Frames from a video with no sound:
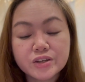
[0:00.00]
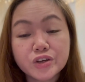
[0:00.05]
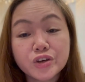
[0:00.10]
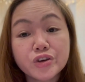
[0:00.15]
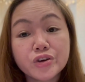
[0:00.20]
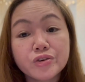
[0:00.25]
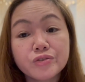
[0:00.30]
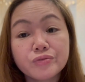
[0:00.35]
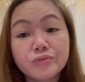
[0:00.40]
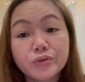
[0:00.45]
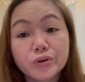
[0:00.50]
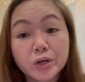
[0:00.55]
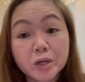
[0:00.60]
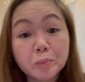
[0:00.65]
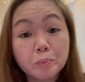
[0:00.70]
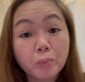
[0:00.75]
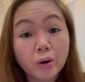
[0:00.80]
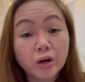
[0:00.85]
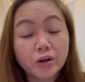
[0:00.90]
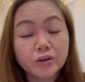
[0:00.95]
if
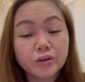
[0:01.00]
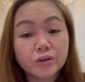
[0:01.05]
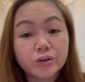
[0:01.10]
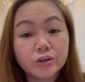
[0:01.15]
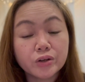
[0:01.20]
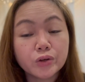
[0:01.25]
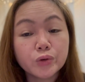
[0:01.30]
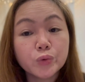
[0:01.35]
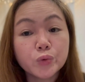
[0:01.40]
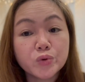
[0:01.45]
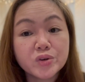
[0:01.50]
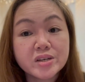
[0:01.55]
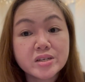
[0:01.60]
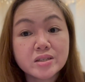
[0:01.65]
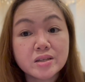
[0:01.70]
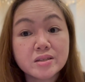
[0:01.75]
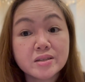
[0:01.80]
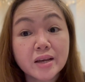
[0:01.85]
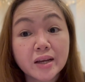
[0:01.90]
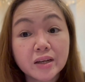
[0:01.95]
her partner, who is
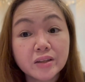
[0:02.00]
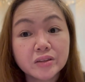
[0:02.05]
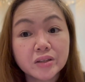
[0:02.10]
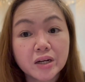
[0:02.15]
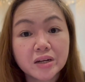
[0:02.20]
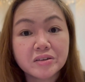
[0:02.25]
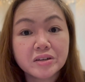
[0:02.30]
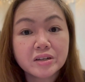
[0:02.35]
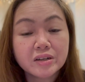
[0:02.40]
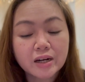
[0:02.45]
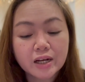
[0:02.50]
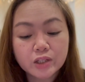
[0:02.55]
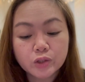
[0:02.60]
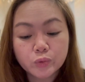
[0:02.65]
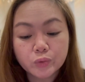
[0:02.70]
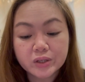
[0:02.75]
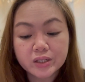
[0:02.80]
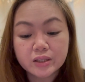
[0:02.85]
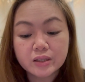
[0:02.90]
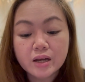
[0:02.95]
a secondary
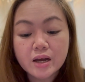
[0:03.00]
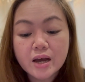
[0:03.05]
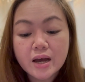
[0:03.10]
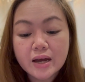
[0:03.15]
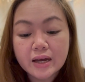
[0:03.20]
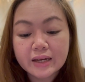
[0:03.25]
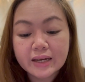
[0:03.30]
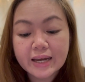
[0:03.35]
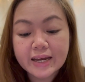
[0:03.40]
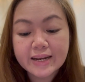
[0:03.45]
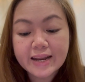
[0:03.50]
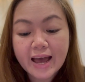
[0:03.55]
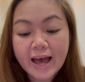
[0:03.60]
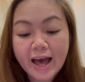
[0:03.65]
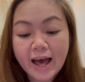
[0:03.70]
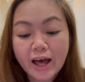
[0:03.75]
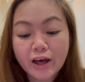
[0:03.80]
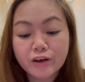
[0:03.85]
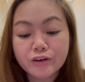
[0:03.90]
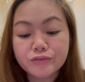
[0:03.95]
graduate, can
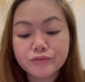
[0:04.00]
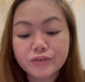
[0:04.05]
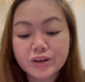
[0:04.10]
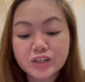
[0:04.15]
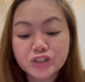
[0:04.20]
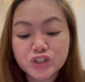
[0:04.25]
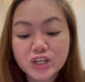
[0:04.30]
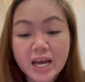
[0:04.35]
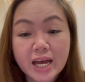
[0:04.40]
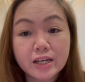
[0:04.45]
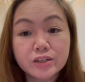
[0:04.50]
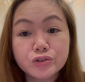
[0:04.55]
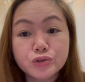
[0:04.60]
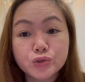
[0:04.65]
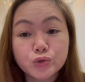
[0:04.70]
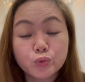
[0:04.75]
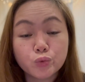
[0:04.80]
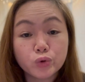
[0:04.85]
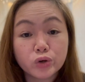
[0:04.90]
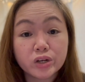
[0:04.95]
have a chance
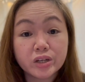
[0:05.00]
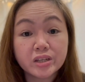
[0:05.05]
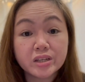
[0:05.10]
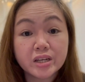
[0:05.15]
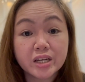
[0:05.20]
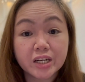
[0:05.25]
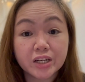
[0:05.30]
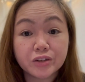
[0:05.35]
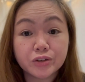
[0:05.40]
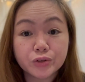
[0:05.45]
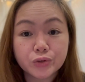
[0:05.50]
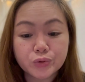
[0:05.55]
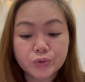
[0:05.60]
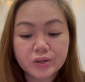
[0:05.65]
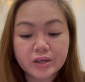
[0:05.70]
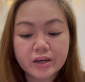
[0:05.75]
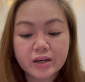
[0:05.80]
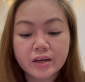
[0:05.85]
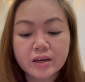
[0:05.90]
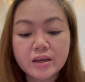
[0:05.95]
to work here in the
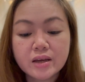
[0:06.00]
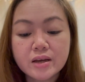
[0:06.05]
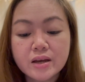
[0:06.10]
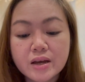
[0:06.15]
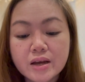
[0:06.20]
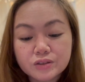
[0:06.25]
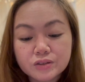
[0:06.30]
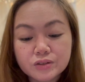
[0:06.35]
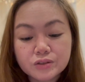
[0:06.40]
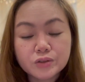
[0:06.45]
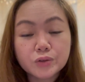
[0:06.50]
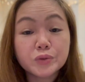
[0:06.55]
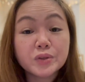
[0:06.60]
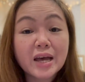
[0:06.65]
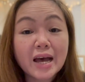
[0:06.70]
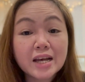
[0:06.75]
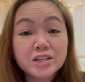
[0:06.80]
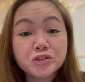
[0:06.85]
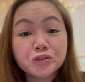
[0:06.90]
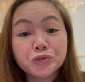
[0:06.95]
UK. So
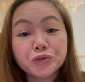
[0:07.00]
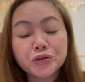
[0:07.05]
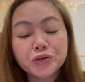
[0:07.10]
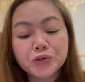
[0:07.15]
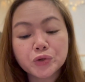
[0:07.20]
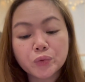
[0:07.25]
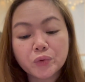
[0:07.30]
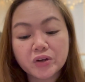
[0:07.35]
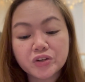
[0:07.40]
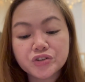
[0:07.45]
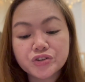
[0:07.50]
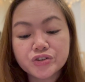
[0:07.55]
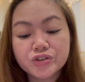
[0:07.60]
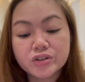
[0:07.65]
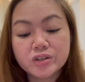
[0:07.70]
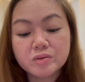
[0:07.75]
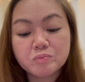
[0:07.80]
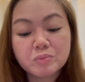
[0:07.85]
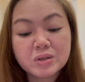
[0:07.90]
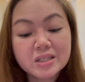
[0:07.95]
the answer to your
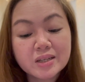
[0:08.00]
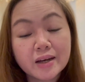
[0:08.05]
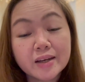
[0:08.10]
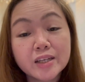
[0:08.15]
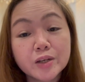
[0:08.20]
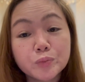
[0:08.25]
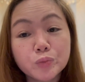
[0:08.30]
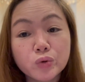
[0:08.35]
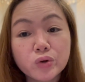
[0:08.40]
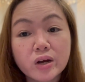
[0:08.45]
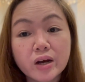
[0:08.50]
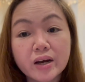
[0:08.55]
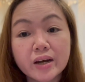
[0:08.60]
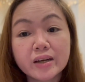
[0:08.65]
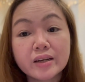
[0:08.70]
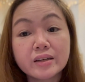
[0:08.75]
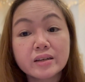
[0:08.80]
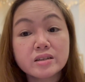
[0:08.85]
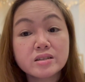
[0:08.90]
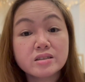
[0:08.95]
question, Bisayang
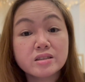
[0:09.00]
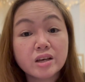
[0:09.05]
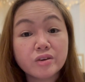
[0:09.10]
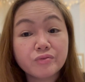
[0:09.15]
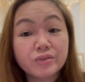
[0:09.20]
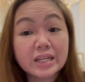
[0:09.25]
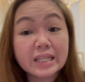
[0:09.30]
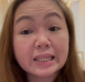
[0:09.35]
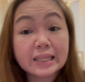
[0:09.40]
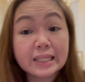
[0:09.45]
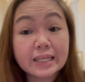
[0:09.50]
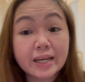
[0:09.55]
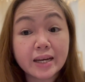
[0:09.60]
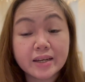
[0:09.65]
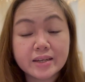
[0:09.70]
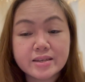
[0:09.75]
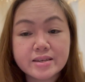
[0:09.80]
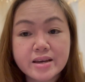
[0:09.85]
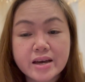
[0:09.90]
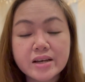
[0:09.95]
Bugay, is definitely a
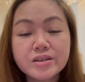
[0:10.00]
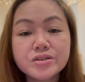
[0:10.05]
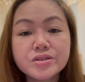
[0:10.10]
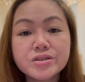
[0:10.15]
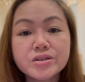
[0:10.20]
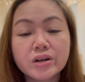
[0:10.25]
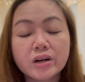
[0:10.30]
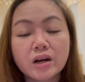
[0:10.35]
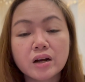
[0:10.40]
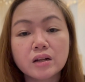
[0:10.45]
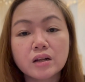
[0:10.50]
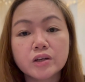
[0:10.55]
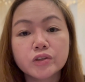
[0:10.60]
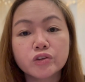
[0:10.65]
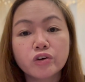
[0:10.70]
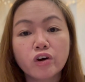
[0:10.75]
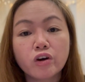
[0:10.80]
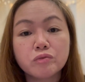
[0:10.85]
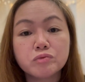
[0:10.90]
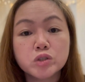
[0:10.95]
yes. There are a
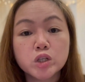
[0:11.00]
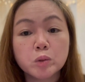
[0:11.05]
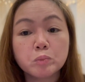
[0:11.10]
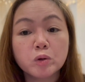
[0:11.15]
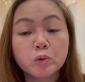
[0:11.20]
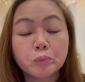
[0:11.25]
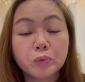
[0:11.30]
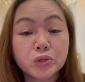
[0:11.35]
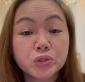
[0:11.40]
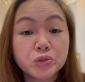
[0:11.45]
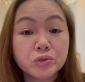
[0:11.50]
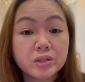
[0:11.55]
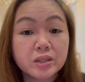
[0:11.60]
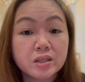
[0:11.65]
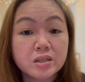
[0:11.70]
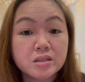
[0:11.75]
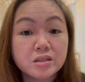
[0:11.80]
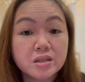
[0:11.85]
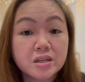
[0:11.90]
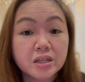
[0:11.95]
lot of job
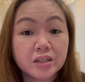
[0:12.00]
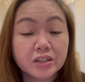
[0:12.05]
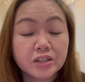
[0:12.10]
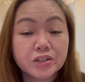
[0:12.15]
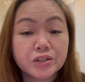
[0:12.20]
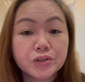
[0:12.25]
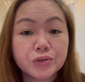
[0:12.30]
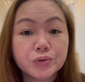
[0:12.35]
opportunities here in the